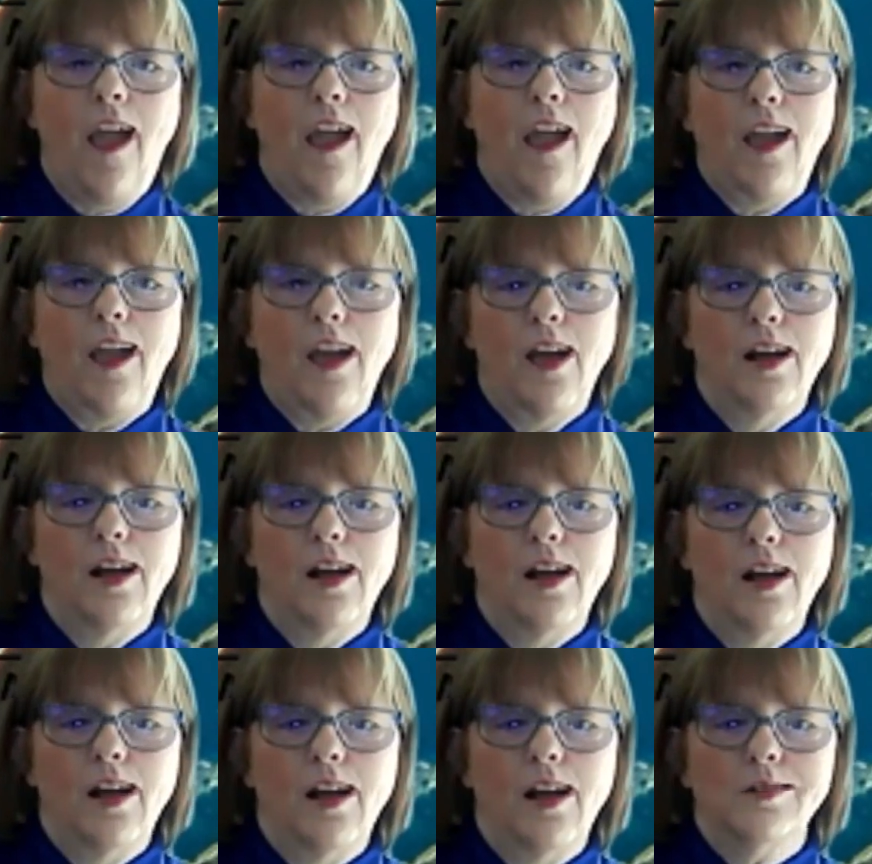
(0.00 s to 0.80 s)

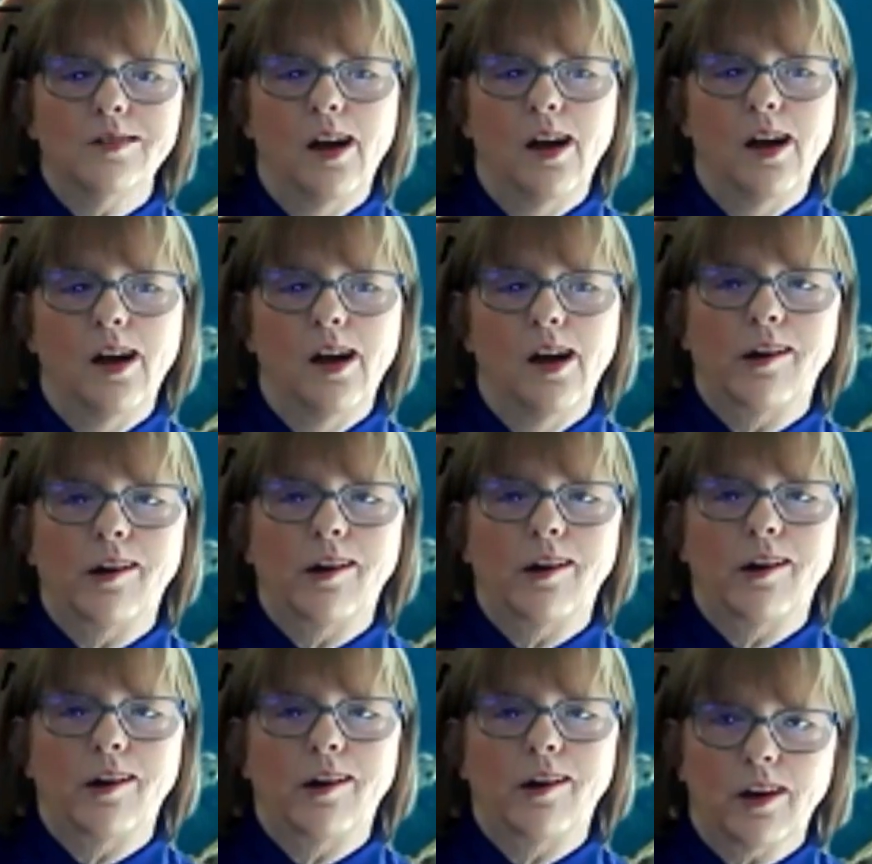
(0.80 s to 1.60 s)
and
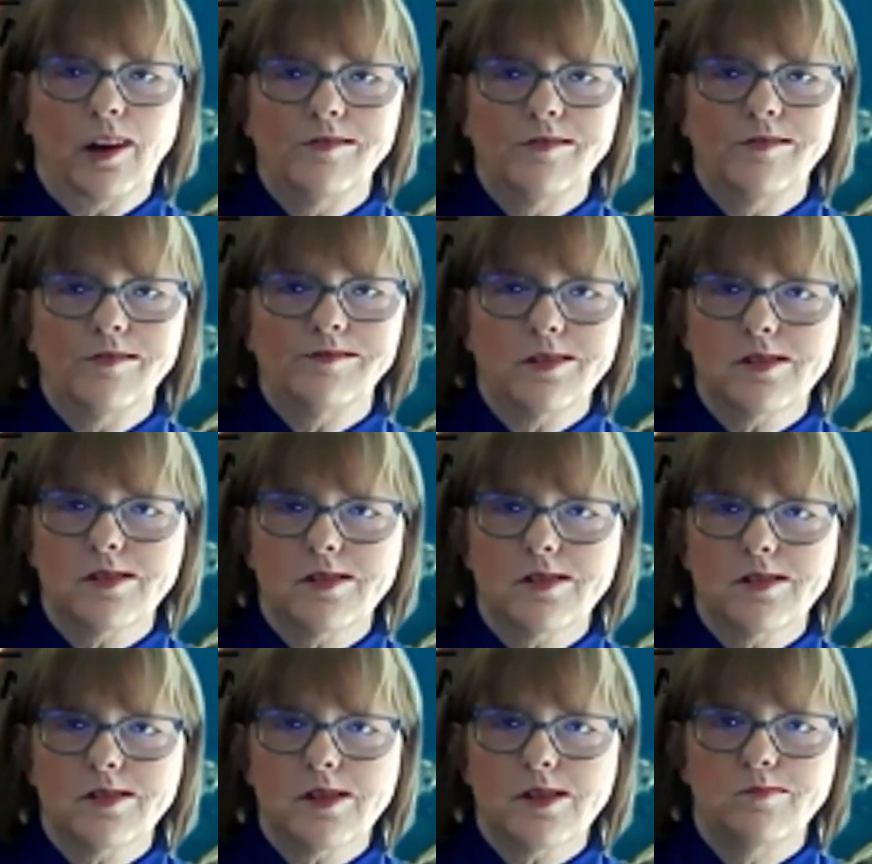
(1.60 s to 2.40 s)
we're looking for
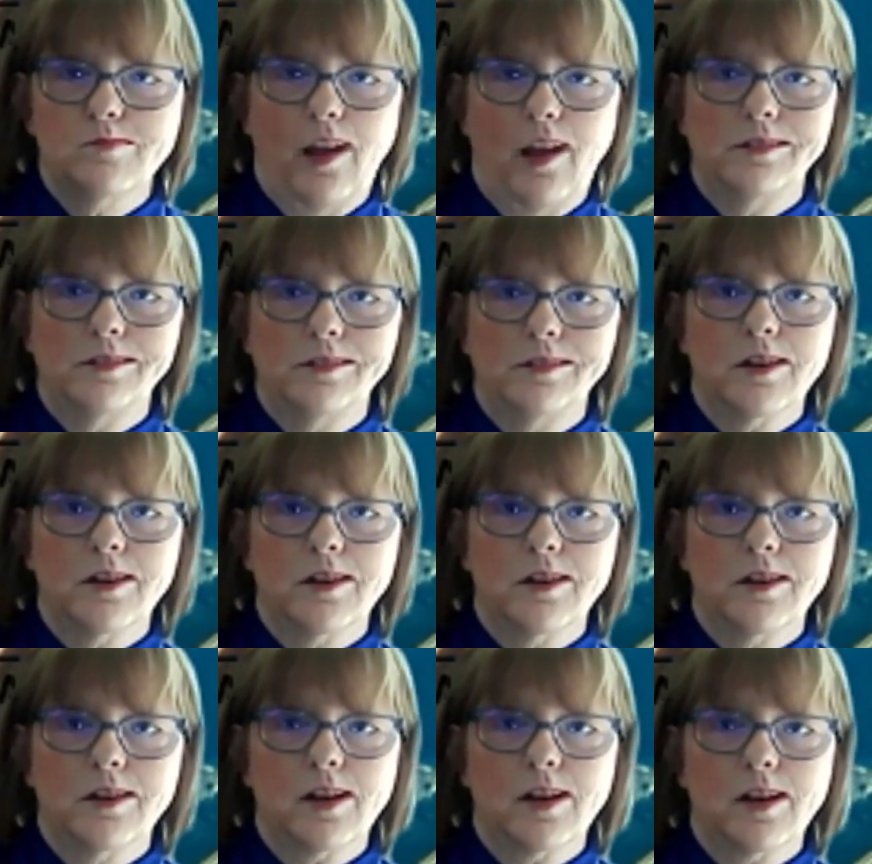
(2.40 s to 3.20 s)
some way
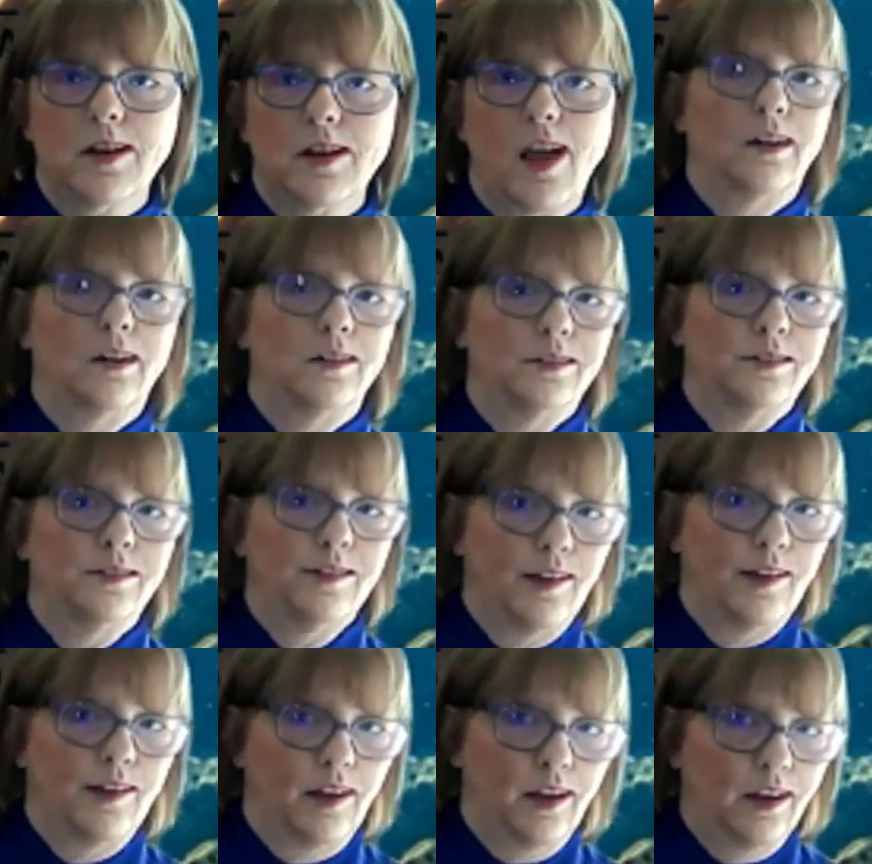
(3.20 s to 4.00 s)
to kind of
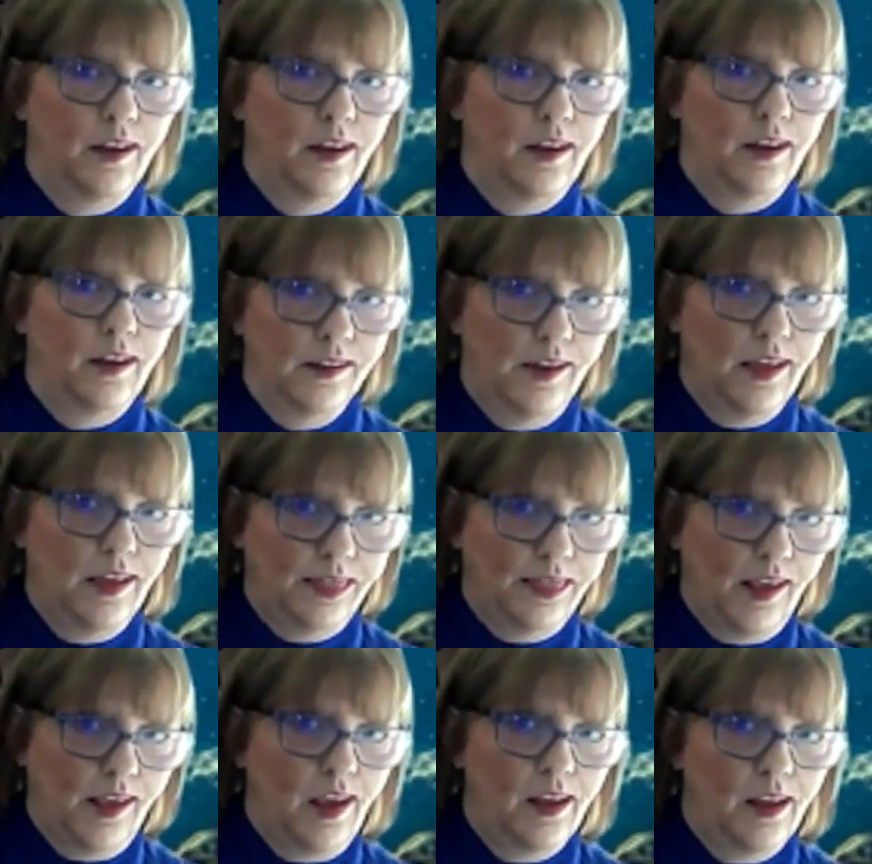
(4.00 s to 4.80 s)

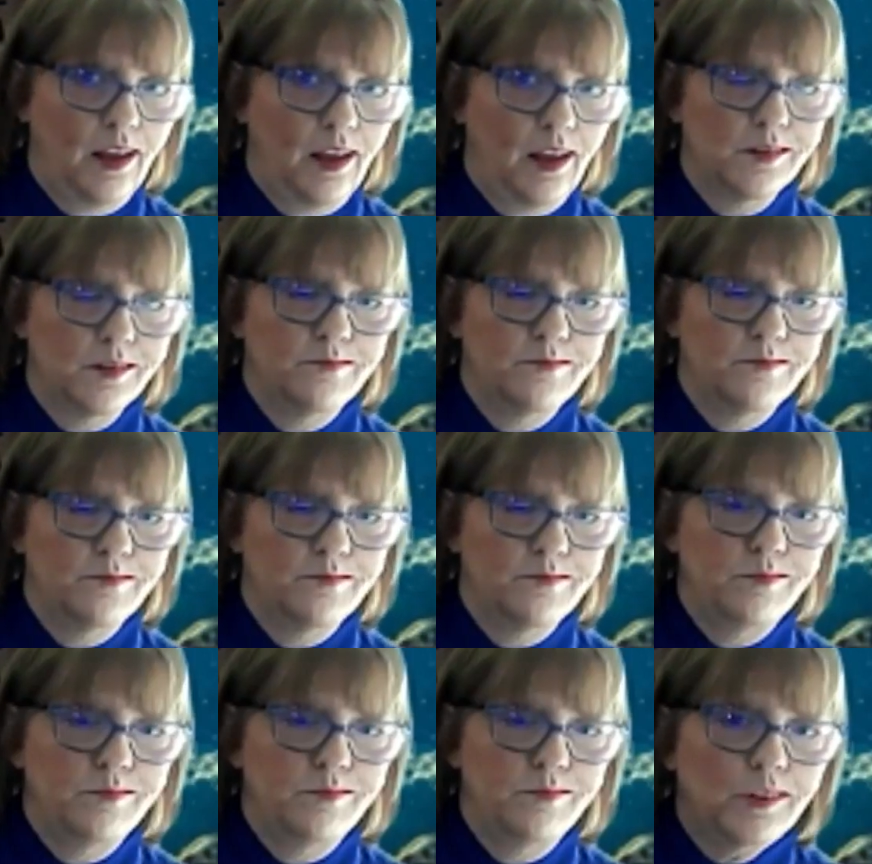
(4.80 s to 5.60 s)
get that
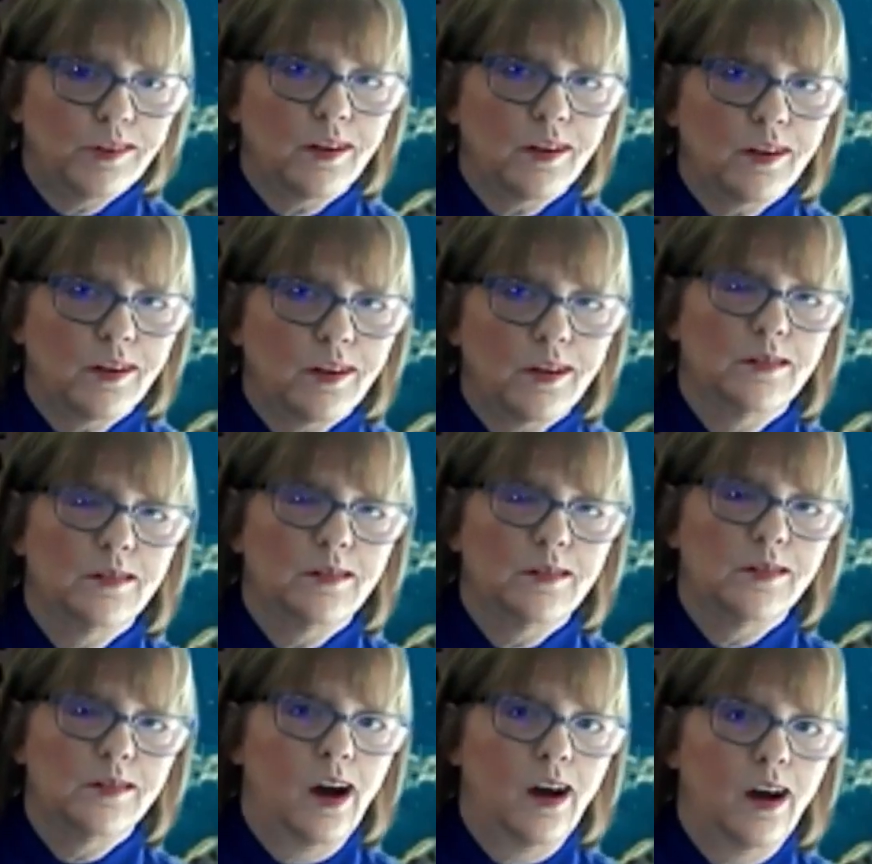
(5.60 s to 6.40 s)
music
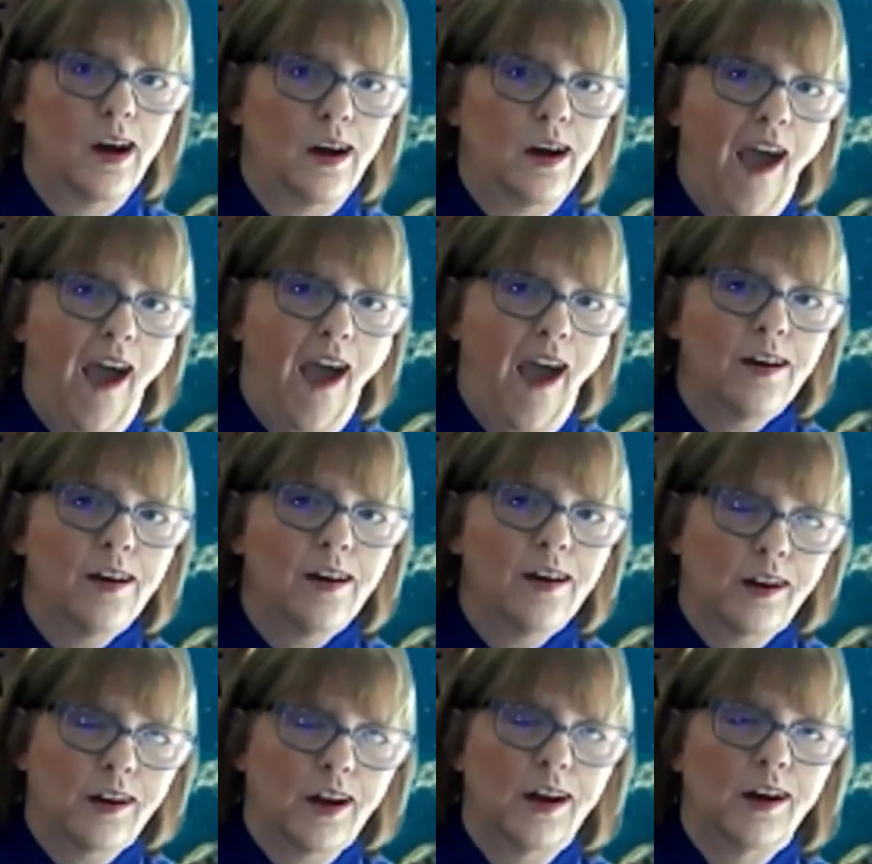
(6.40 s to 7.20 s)

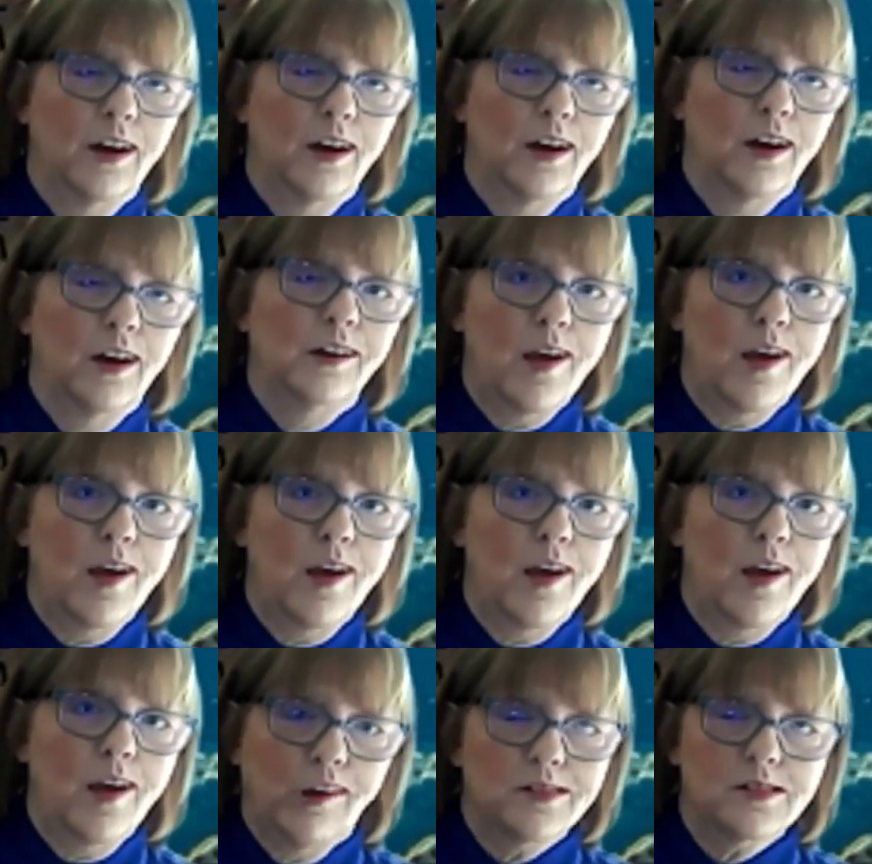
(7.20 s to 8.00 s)
out of that
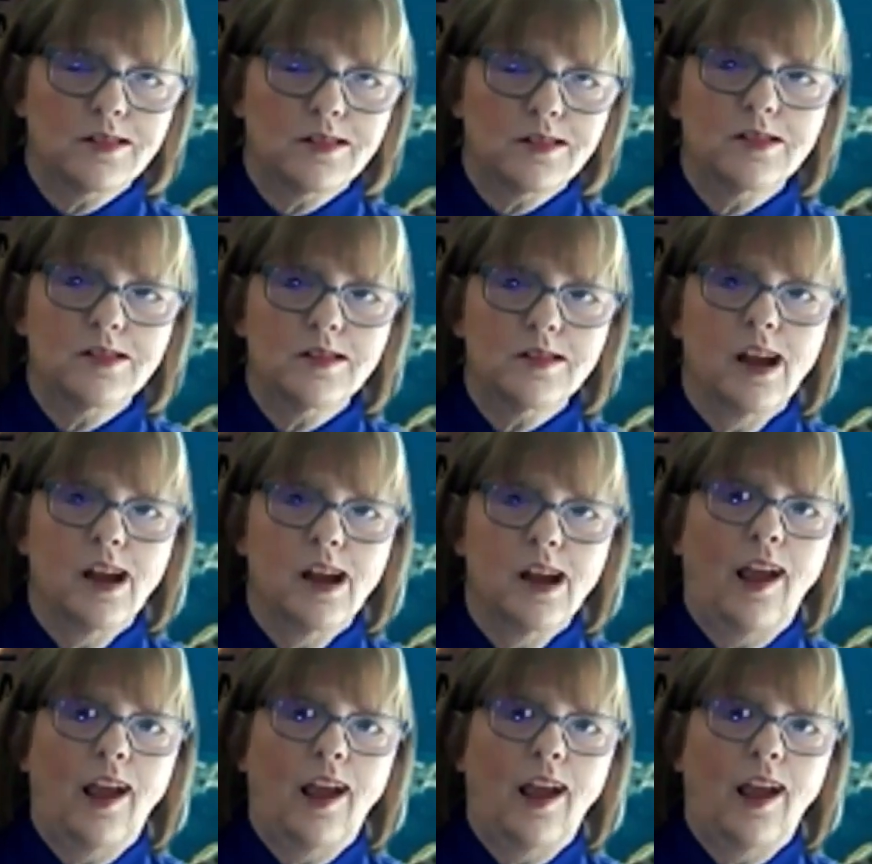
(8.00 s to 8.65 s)
person